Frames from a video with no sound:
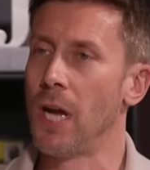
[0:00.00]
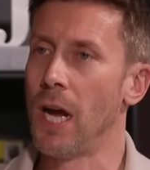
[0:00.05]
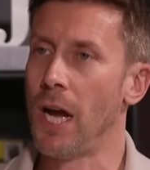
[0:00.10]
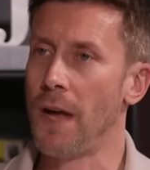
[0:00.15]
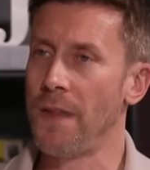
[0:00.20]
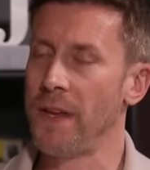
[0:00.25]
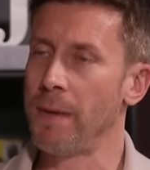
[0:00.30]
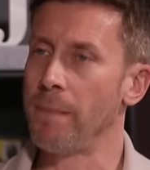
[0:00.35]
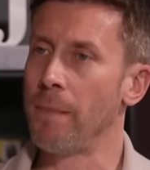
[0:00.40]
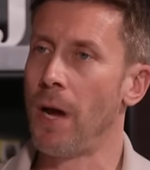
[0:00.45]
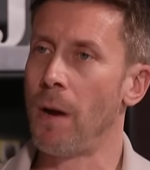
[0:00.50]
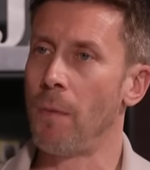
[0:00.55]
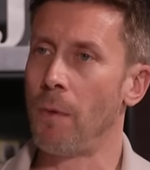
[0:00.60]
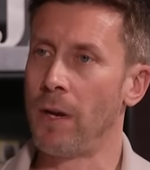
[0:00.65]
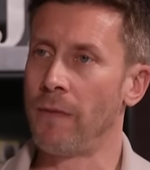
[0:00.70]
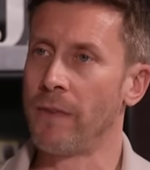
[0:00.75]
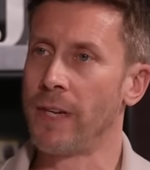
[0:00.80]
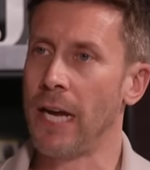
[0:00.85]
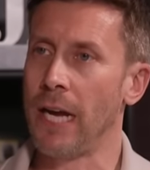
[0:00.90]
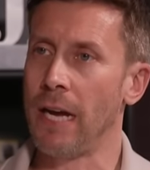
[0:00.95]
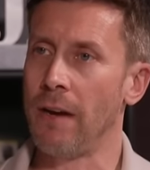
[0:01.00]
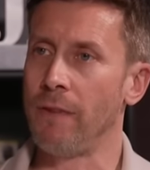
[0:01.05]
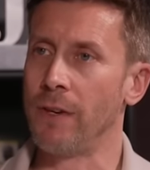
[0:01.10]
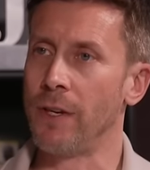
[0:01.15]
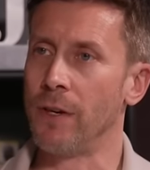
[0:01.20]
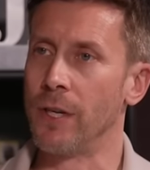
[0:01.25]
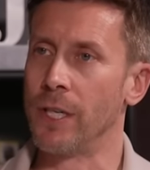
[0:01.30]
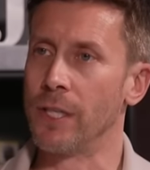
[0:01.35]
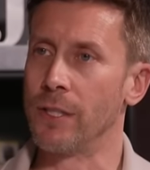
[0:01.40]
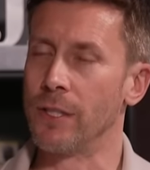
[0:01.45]
I think might well have
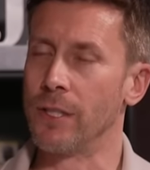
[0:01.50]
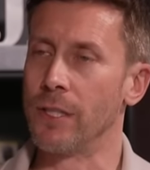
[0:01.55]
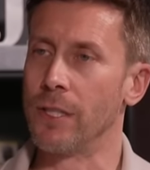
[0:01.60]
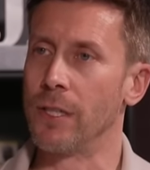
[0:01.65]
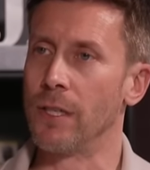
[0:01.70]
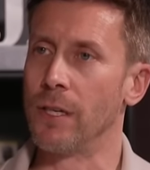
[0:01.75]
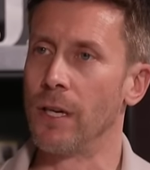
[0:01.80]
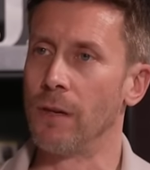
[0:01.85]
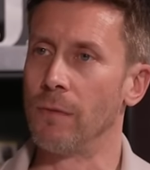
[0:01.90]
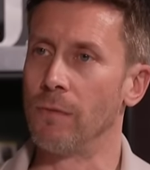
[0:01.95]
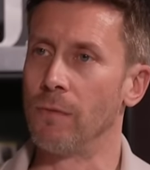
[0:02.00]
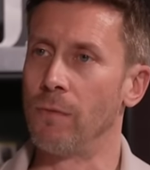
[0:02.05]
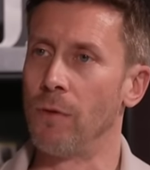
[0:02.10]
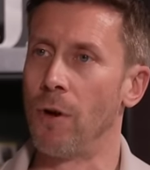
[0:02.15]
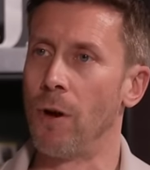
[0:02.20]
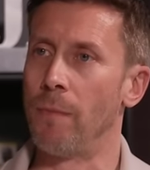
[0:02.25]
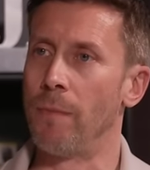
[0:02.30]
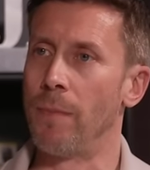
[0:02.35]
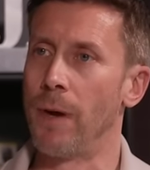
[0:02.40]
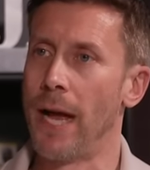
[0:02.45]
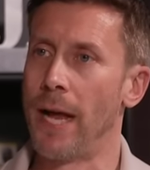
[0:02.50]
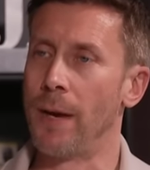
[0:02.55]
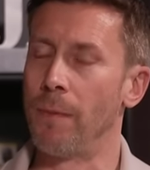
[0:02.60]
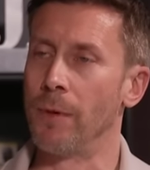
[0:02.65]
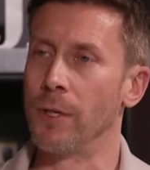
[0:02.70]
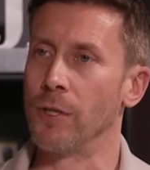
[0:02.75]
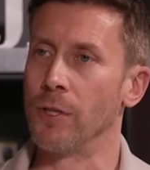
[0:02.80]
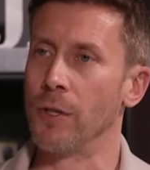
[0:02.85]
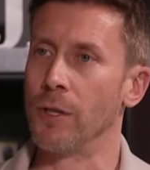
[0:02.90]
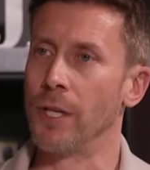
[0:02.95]
galvanised uh, Rob
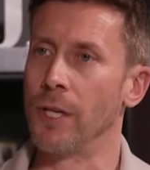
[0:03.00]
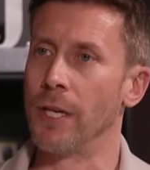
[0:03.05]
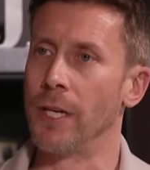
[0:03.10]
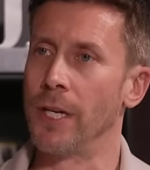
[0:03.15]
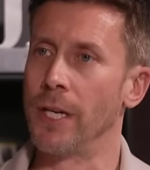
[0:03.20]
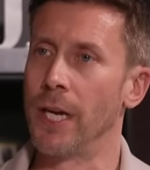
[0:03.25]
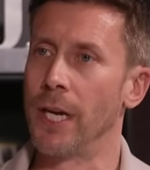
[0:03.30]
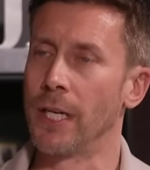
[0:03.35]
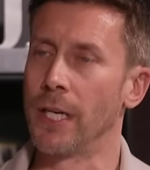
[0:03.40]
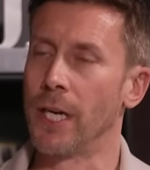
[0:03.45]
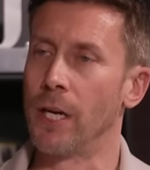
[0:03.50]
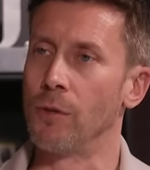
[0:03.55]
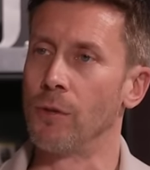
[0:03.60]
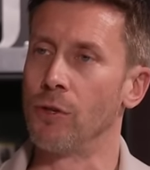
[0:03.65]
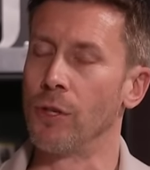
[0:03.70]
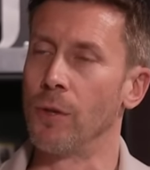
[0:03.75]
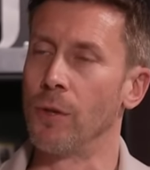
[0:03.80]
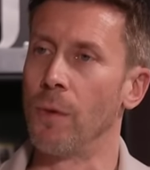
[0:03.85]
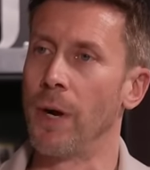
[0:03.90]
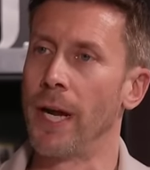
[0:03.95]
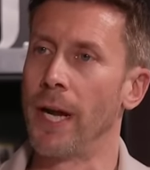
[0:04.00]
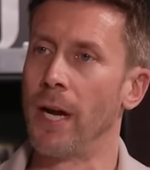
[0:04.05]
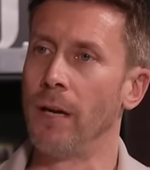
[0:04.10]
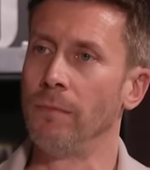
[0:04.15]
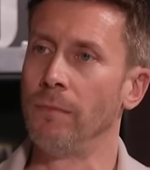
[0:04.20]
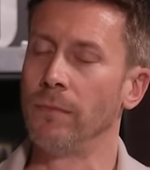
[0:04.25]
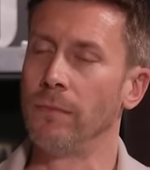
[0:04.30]
Edwards on the uh, coach on the way home.